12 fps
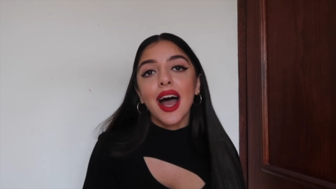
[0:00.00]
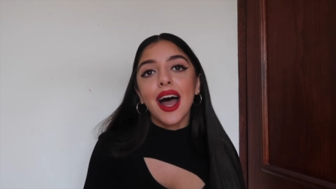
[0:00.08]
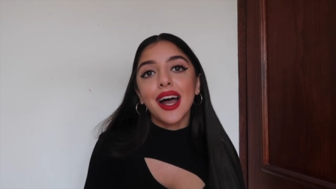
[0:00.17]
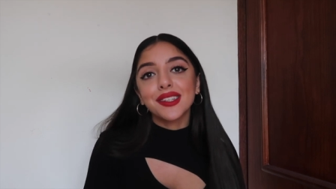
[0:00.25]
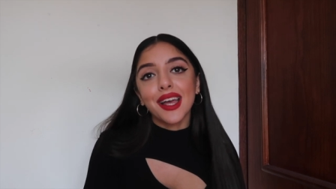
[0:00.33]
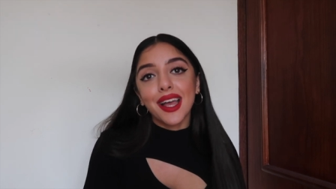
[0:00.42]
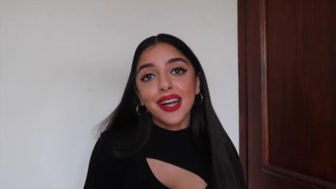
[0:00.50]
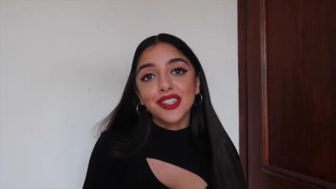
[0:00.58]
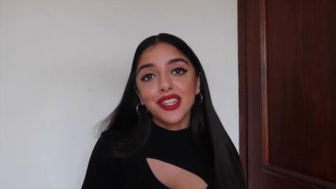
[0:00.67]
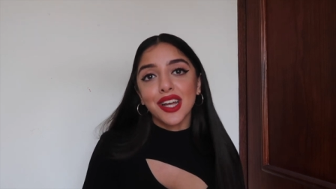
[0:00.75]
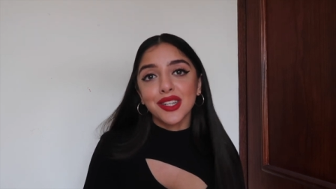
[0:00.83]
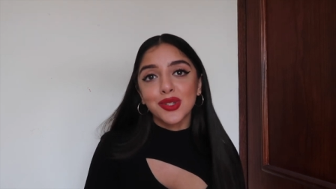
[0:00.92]
And I
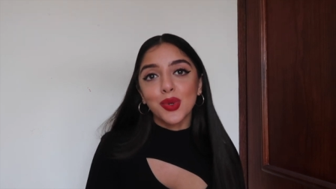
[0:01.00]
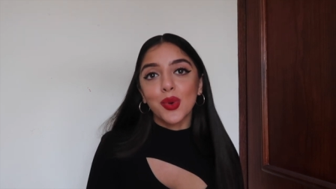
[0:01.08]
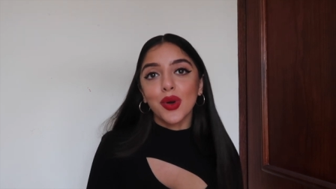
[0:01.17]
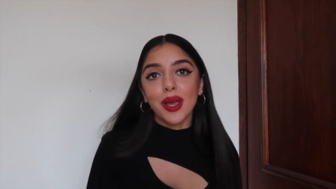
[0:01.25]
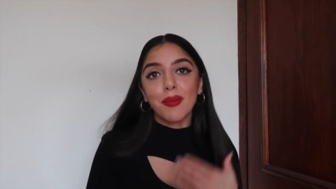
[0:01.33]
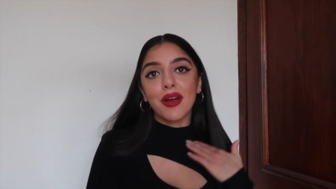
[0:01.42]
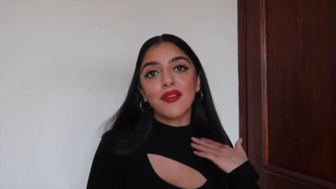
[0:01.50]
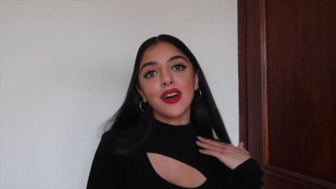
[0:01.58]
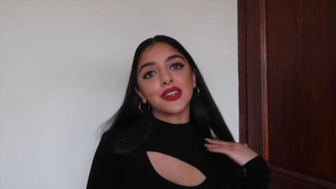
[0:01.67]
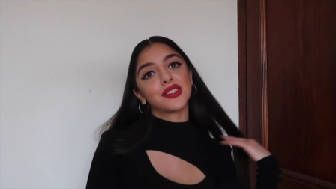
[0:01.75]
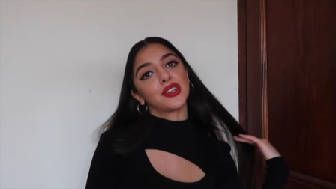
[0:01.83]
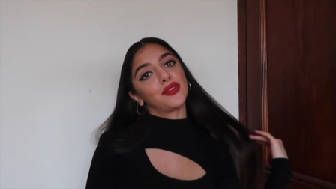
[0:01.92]
actually had a talk in my
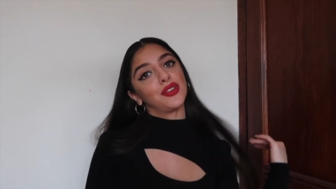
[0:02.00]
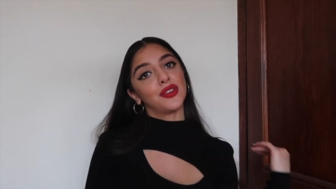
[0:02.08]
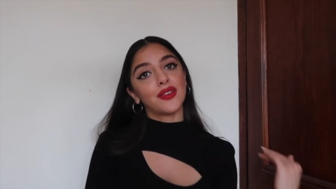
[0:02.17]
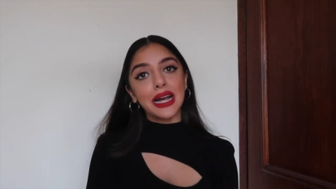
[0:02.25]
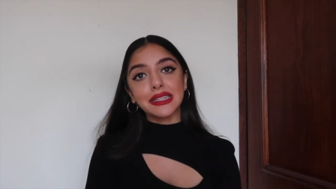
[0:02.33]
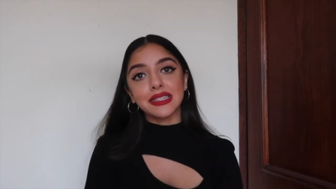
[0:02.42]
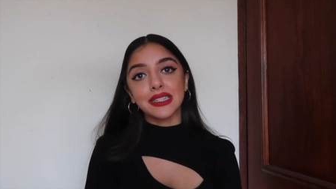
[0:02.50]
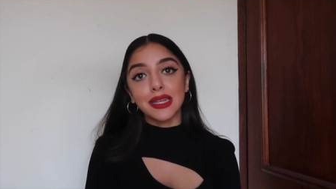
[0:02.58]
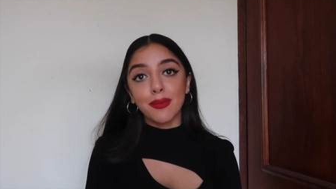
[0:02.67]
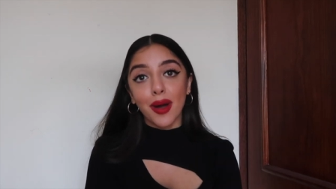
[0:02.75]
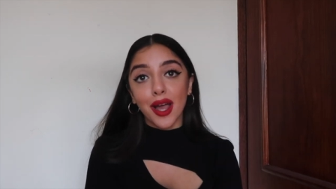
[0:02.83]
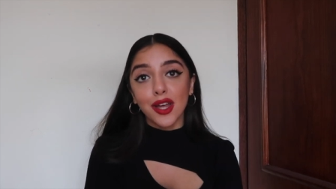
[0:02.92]
first year of
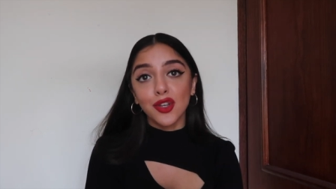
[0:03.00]
university by